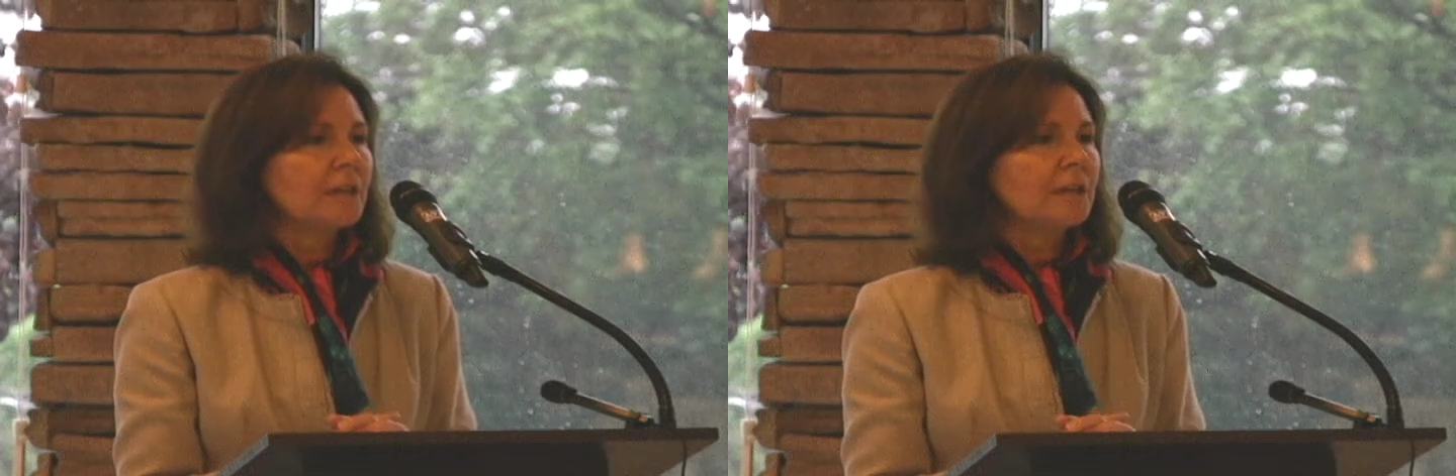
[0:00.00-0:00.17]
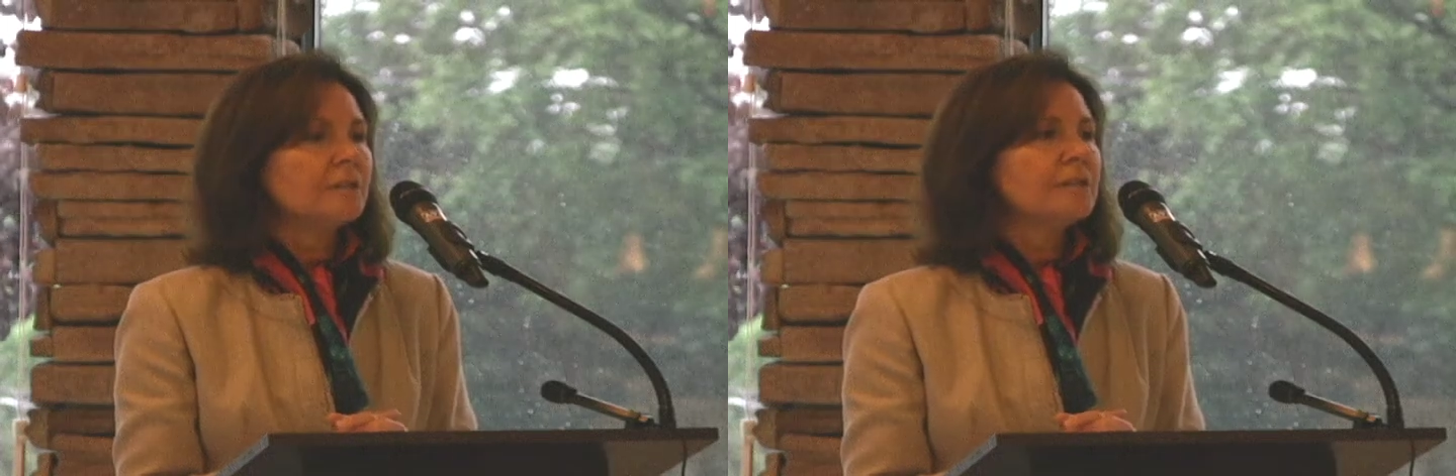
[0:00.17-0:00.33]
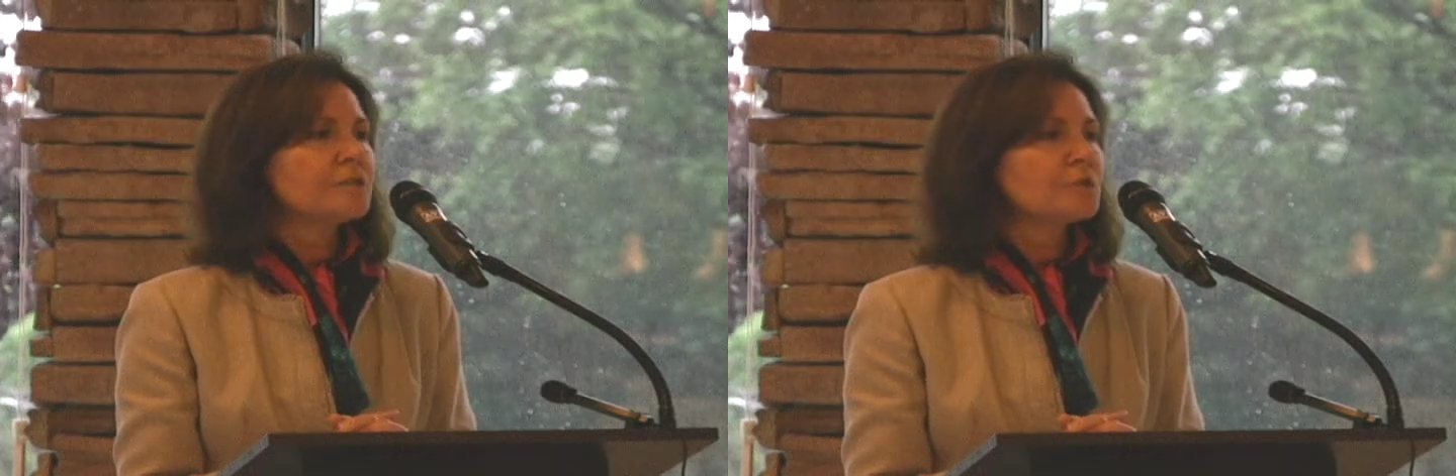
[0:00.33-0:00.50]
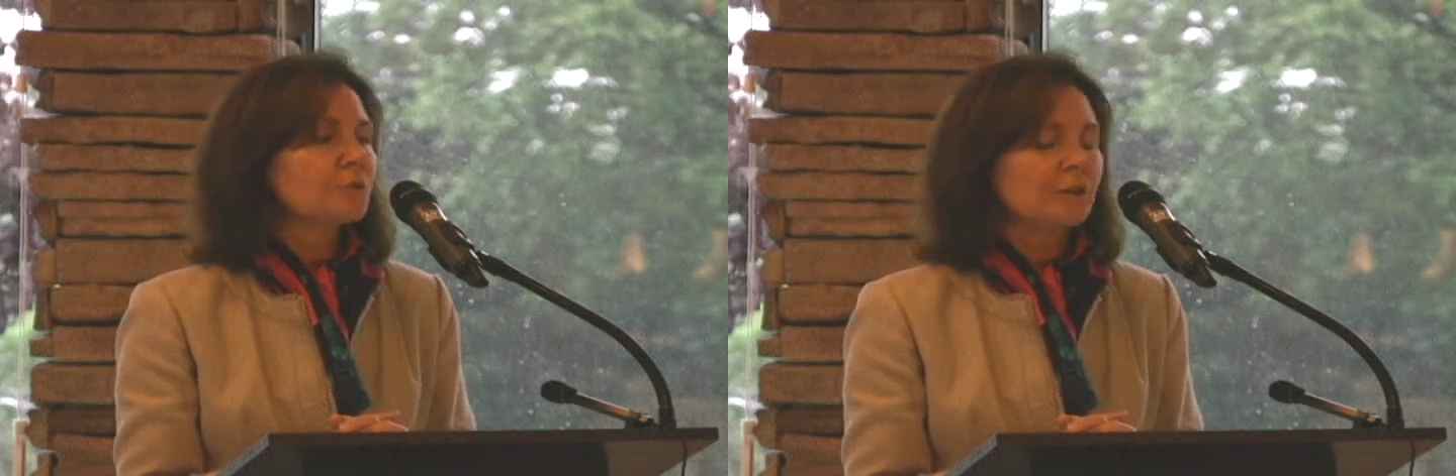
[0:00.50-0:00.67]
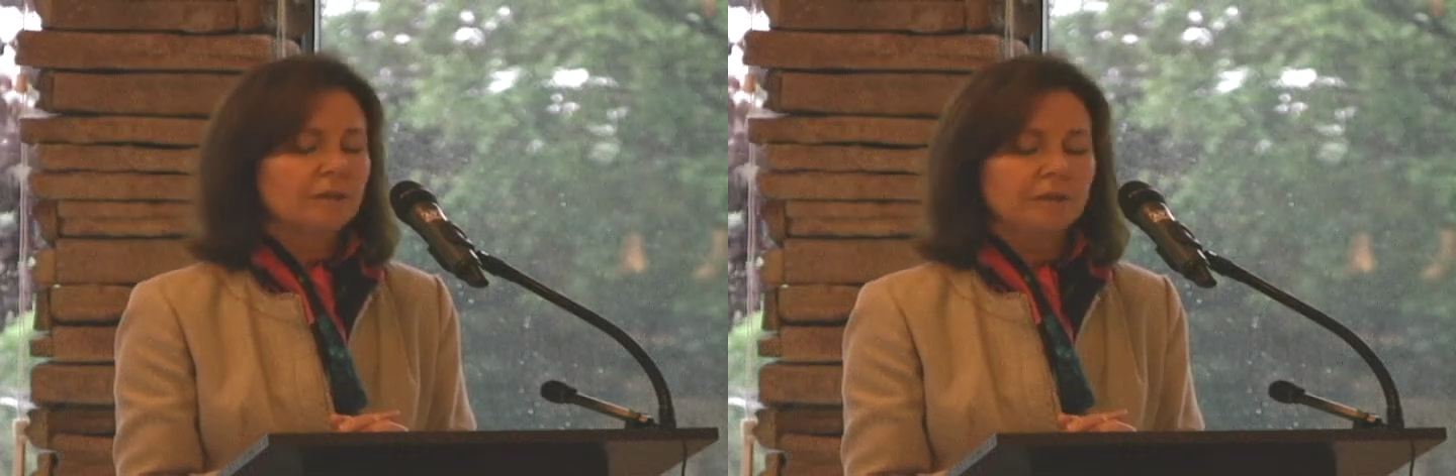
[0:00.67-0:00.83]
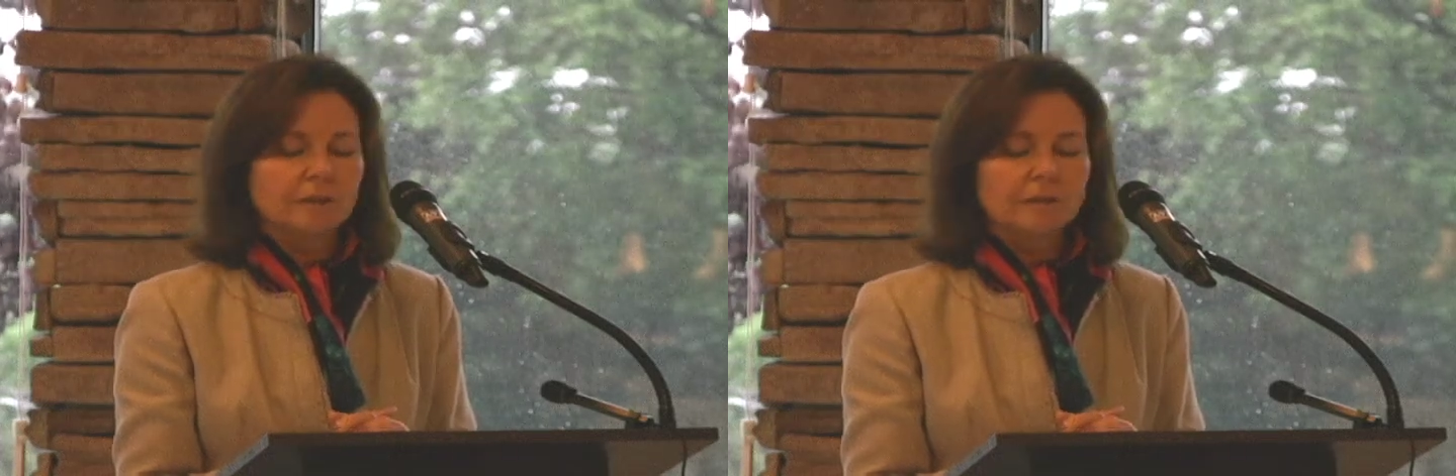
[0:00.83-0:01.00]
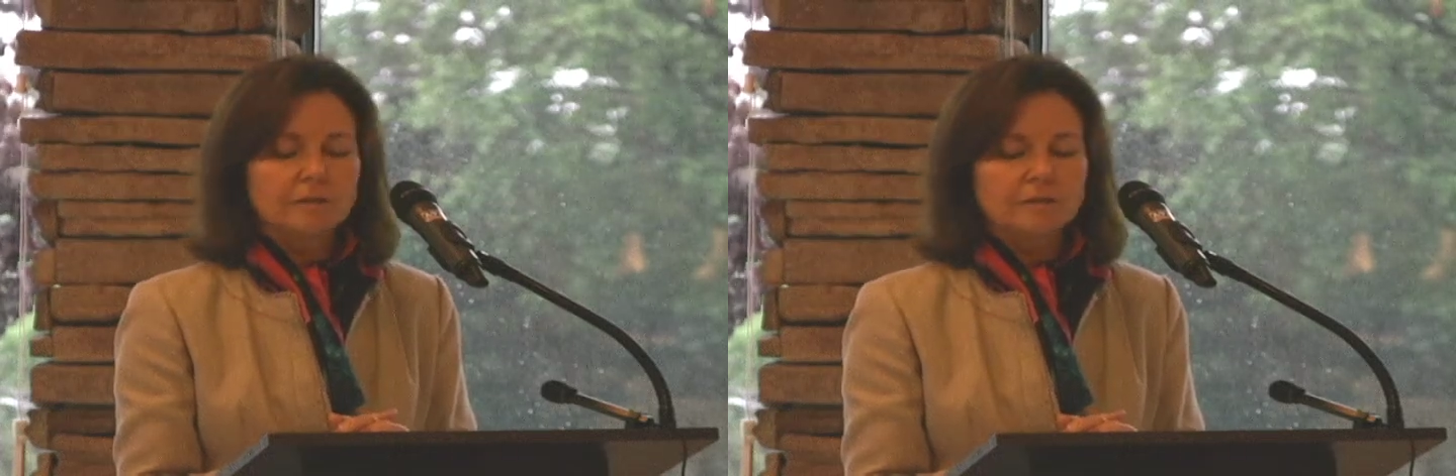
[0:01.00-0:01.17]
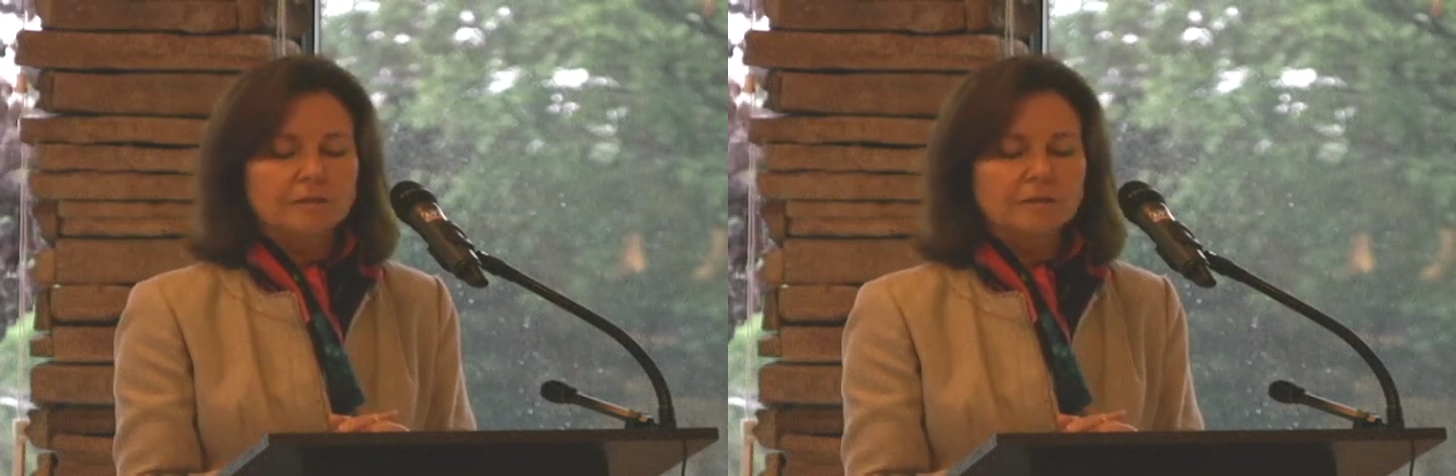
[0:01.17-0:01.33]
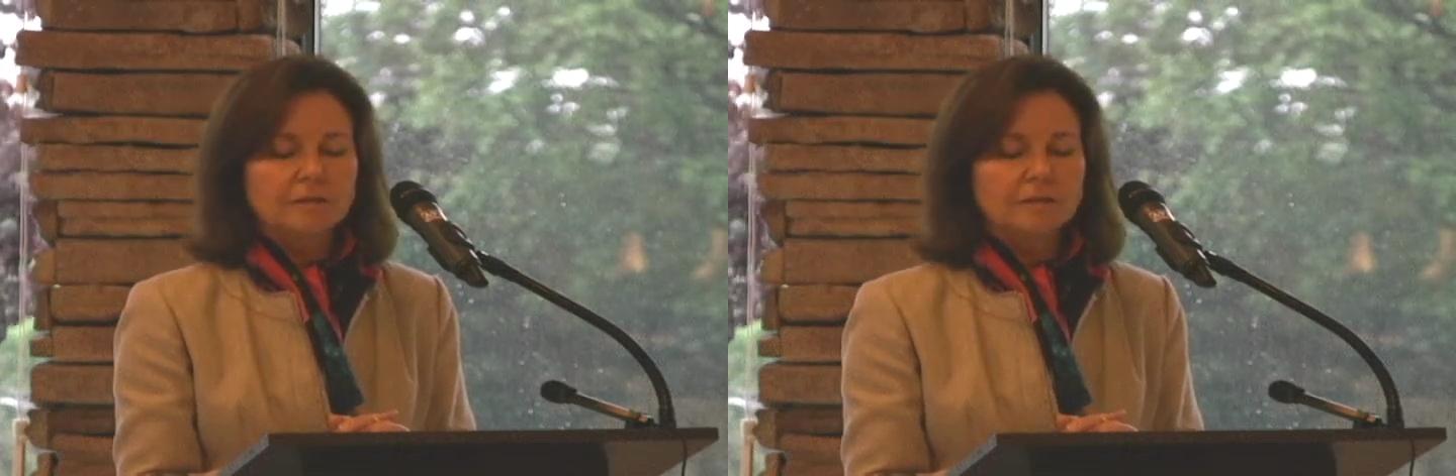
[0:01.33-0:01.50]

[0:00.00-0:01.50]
in historic Nichols.